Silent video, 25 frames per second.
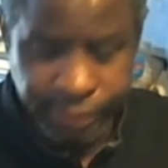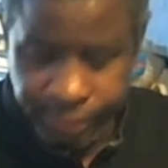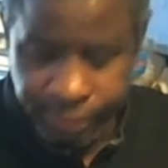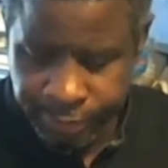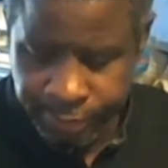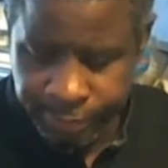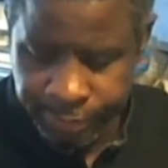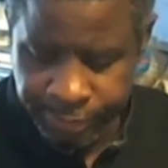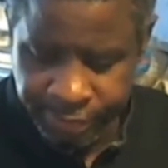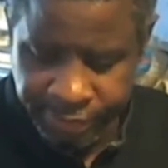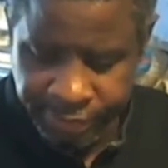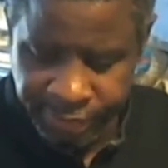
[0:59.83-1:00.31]

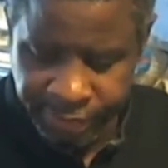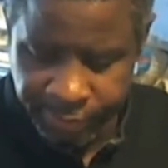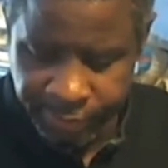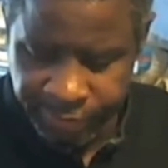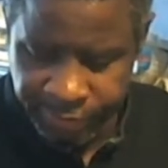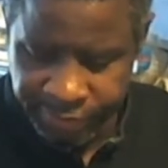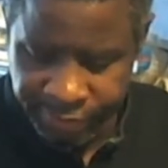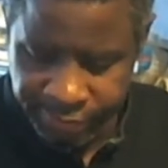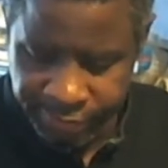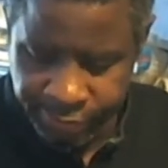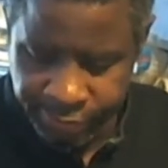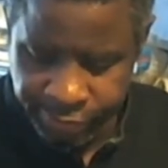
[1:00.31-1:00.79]
put it that way,
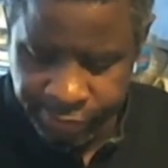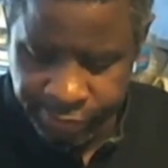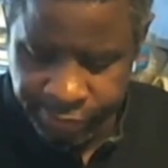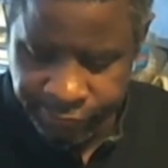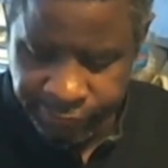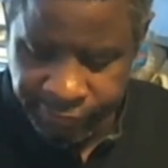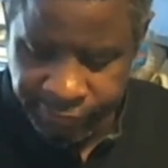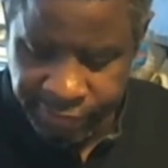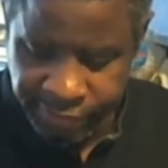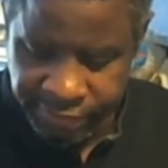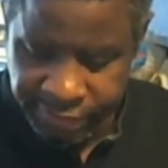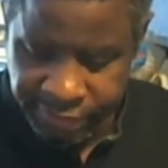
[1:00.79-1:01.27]
and Curtis
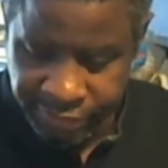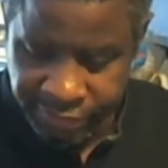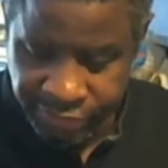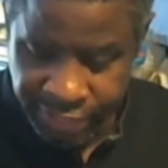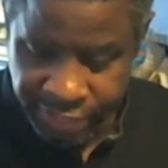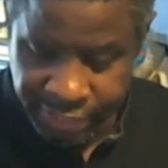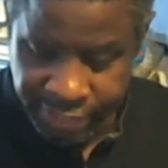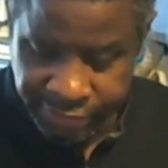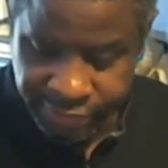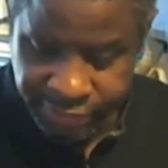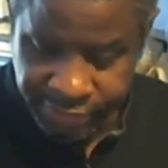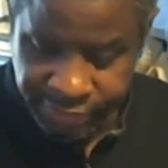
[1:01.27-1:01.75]
50 Cent
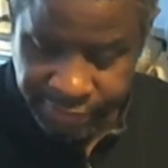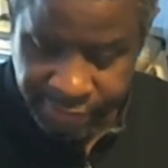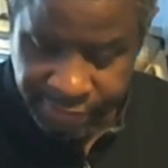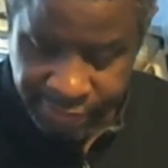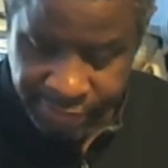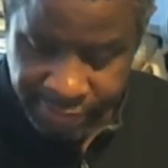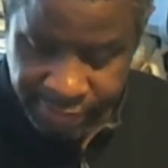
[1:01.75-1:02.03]
Jackson.